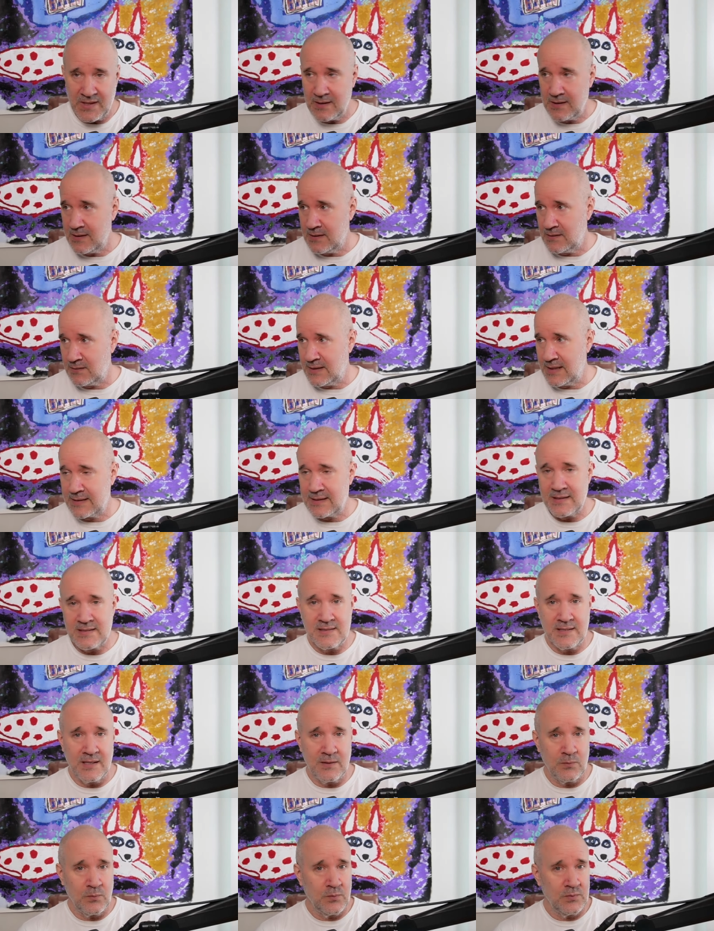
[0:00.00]
you know like i
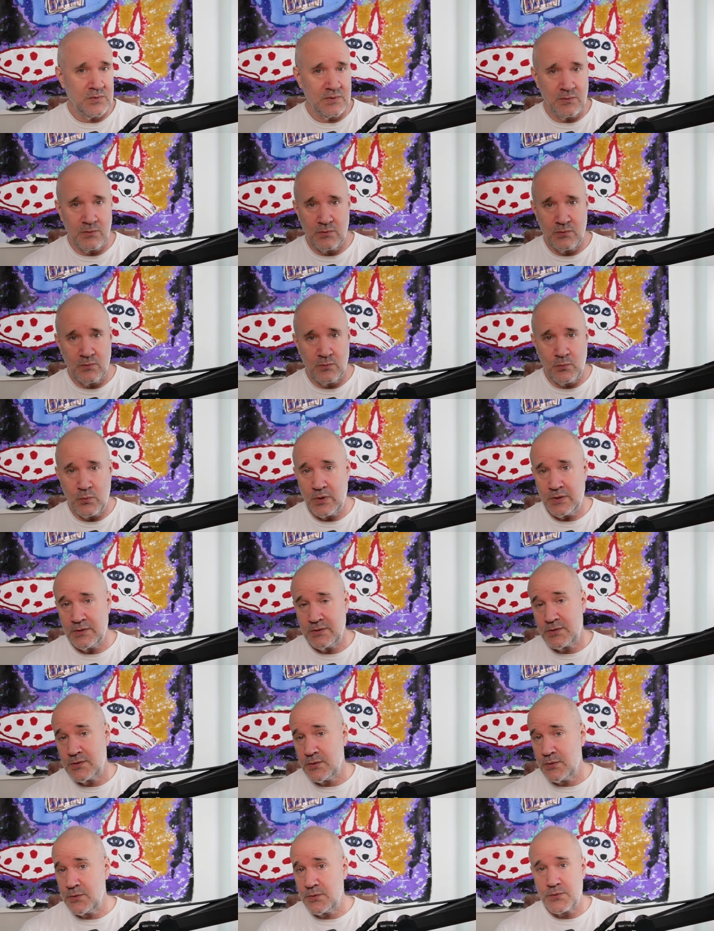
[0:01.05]
said one
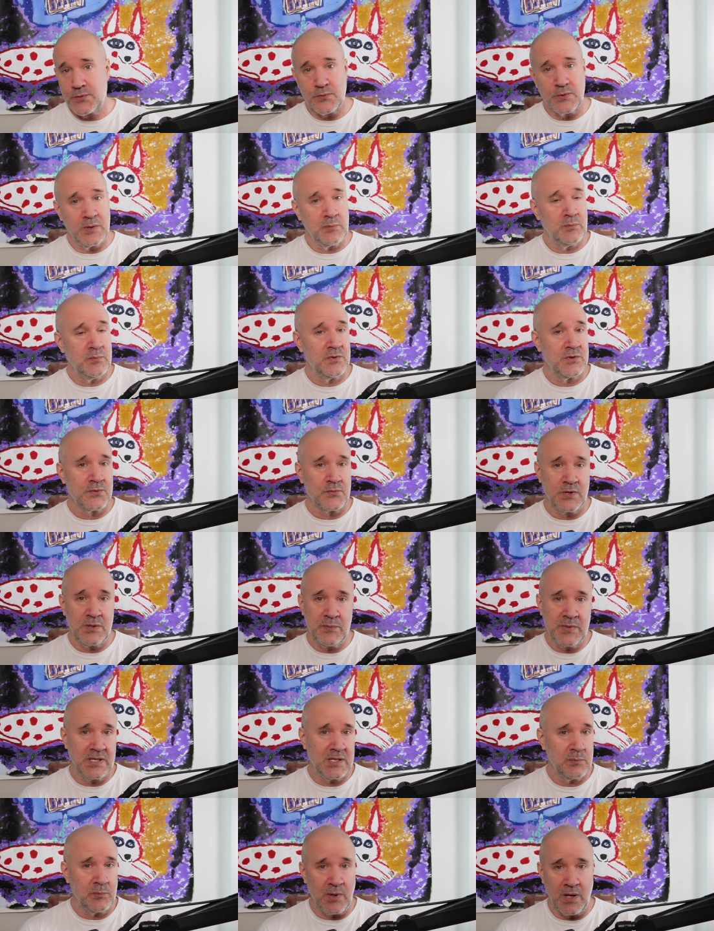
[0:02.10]
two three three
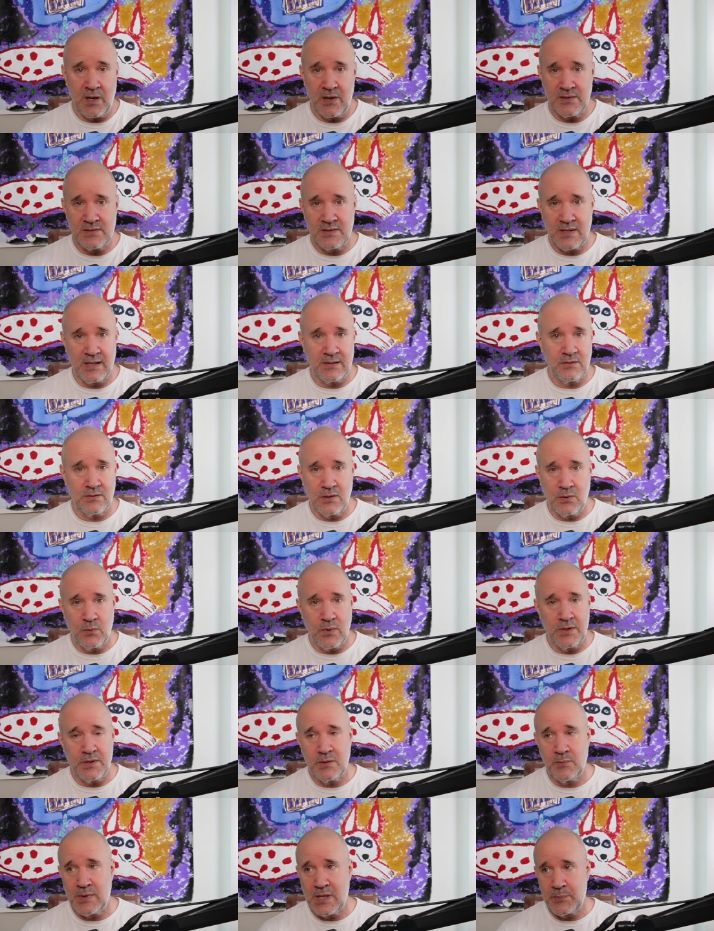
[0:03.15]
minute bars i don't know
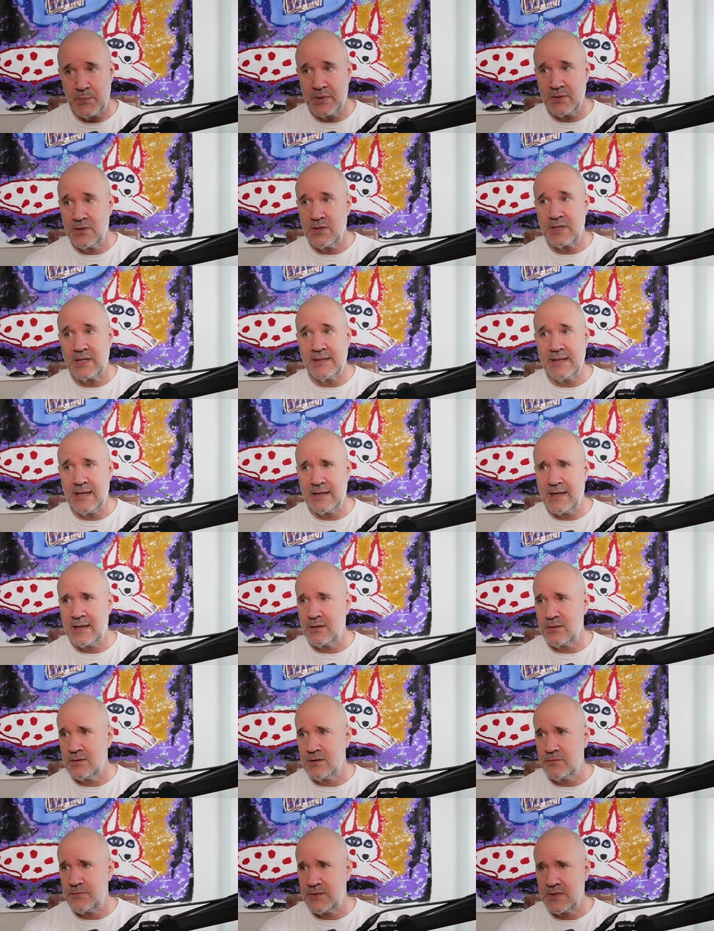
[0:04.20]
what you might be looking at i don't
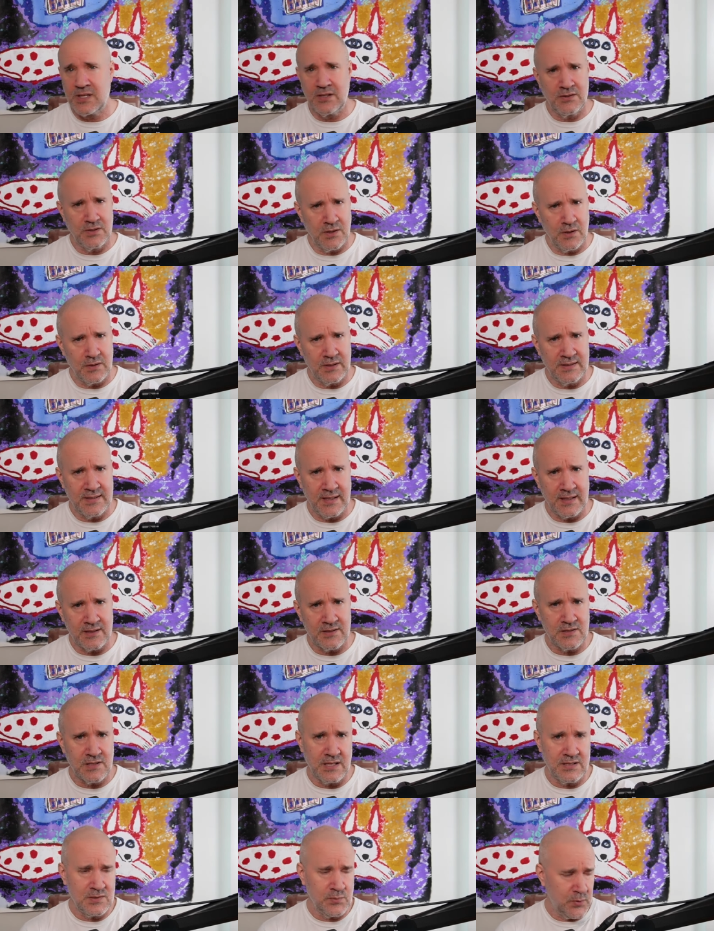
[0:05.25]
know if can you go to
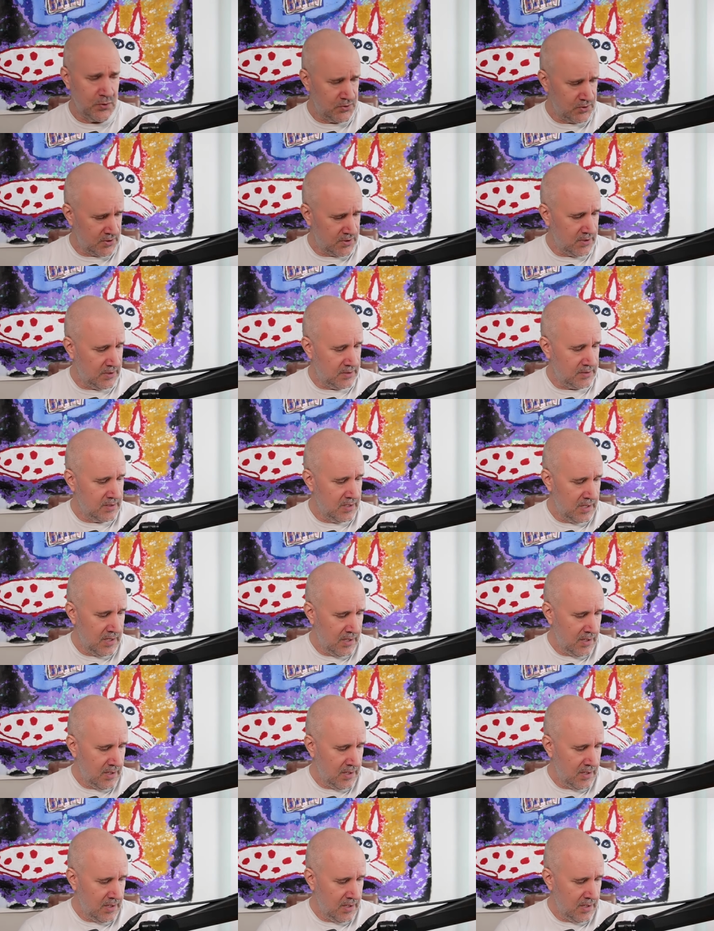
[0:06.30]
ticks i suppose you could